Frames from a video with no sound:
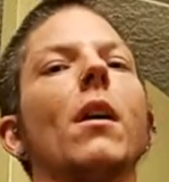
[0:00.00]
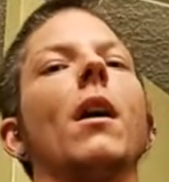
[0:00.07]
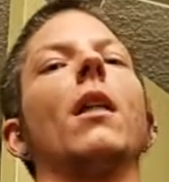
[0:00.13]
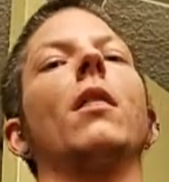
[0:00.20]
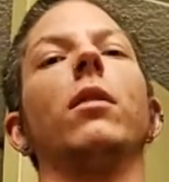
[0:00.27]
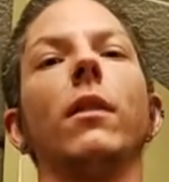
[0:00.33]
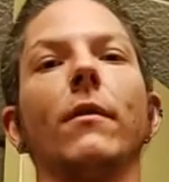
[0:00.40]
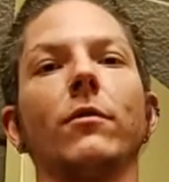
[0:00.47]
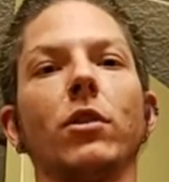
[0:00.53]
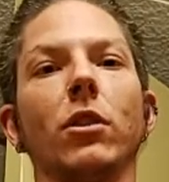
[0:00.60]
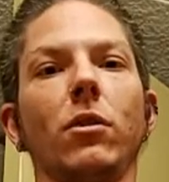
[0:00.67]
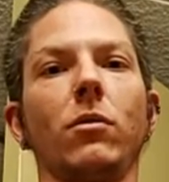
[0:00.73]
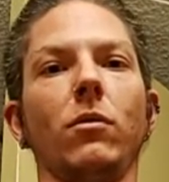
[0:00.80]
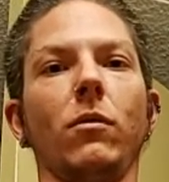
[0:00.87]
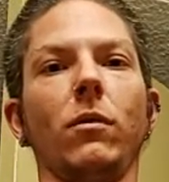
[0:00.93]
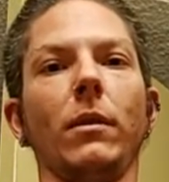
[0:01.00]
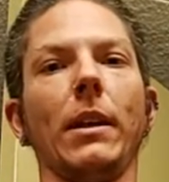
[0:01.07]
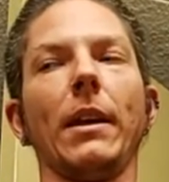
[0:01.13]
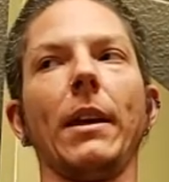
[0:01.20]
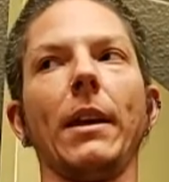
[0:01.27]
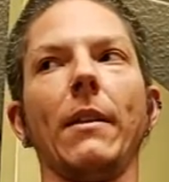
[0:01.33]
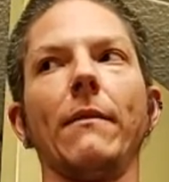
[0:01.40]
I love charcoal.
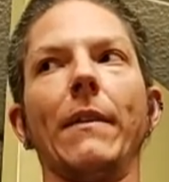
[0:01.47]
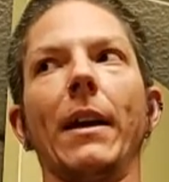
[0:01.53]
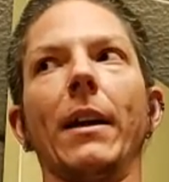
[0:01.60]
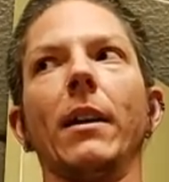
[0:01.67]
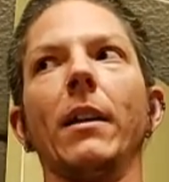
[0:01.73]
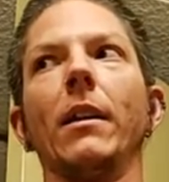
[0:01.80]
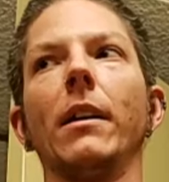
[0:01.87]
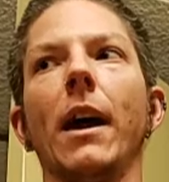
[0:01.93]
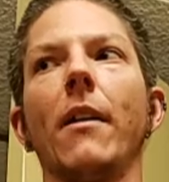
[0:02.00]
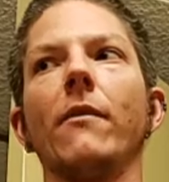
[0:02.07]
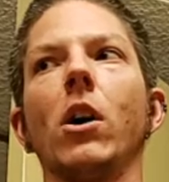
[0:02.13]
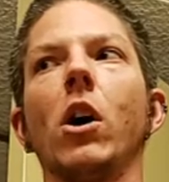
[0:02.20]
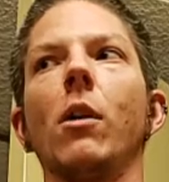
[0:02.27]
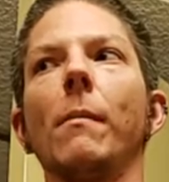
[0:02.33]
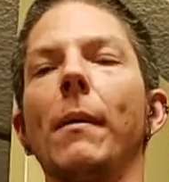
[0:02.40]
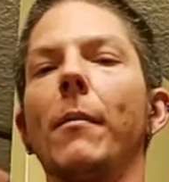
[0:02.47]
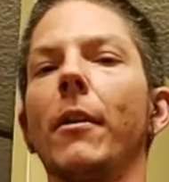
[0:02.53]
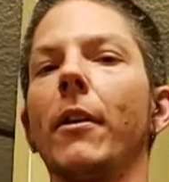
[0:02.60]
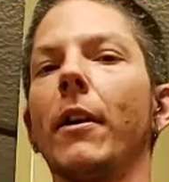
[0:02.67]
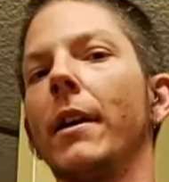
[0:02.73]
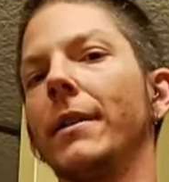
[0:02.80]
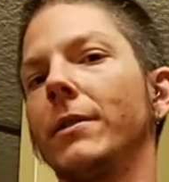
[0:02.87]
Like if I could have all my
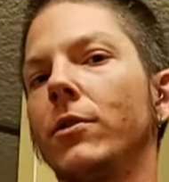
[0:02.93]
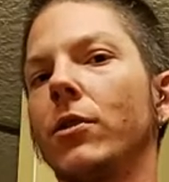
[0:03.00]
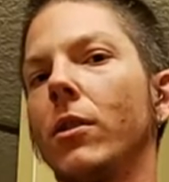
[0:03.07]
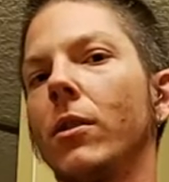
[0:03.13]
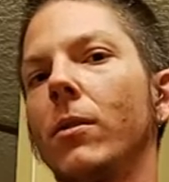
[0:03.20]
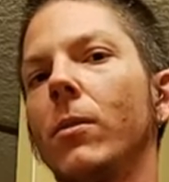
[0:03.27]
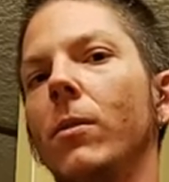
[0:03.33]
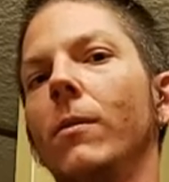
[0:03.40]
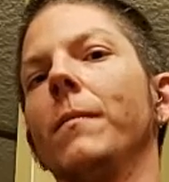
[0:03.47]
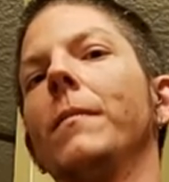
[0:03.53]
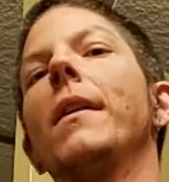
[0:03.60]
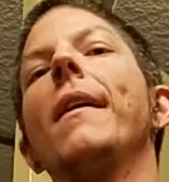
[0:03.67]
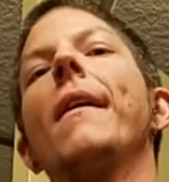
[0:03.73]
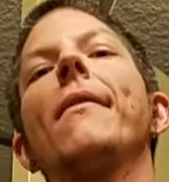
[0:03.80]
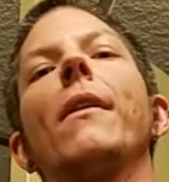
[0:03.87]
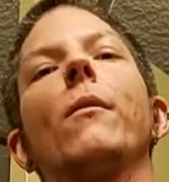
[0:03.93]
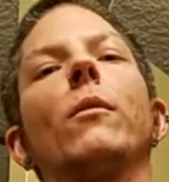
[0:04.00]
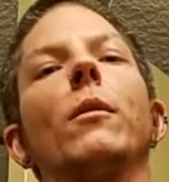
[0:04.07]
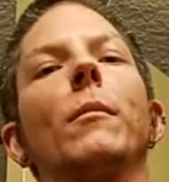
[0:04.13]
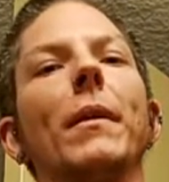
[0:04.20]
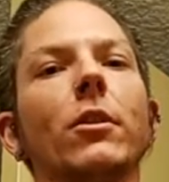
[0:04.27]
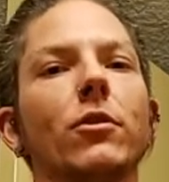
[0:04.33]
products in charcoal, they
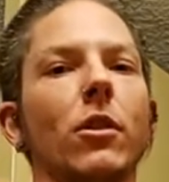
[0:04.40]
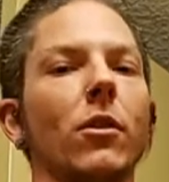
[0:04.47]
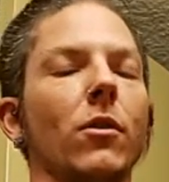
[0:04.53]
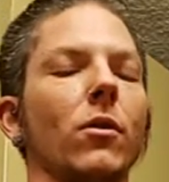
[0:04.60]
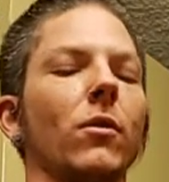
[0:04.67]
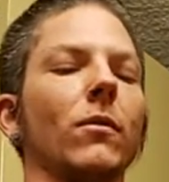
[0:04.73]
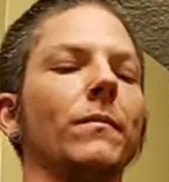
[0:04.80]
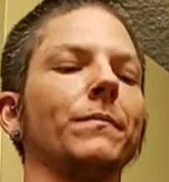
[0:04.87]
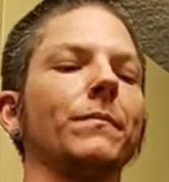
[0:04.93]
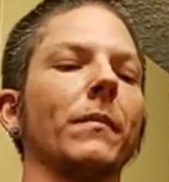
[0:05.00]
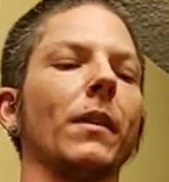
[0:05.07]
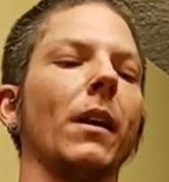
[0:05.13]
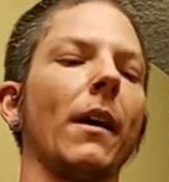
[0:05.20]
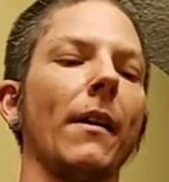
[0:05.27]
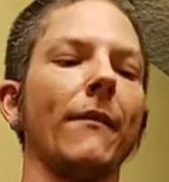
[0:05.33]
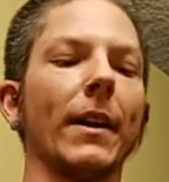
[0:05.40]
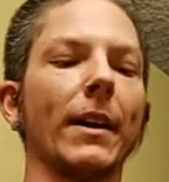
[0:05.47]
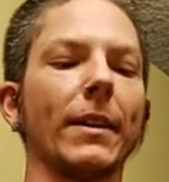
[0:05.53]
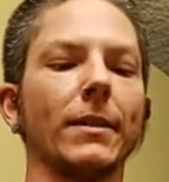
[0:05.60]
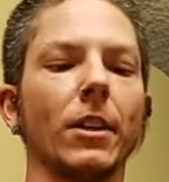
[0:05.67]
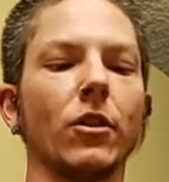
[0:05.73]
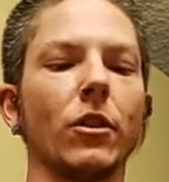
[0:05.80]
would be in charcoal. If I
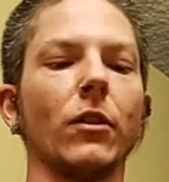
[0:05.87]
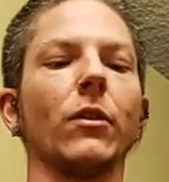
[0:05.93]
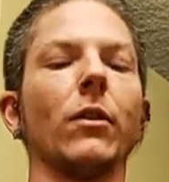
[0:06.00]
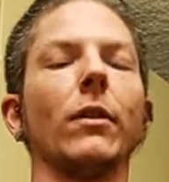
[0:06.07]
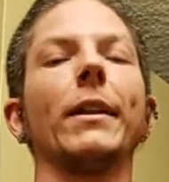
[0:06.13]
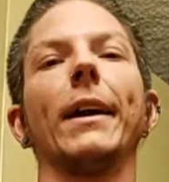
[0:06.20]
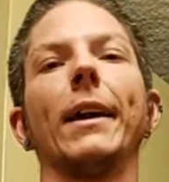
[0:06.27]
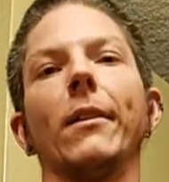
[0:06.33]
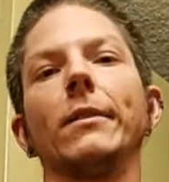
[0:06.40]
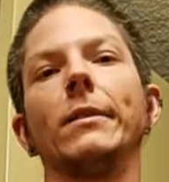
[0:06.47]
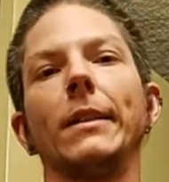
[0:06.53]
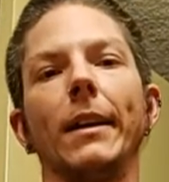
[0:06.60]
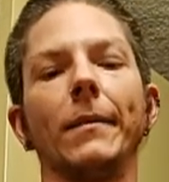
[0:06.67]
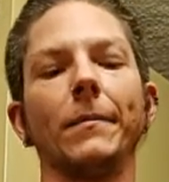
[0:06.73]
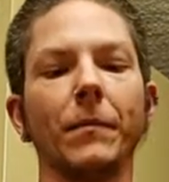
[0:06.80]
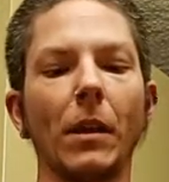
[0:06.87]
could say charcoal again, I'd say it.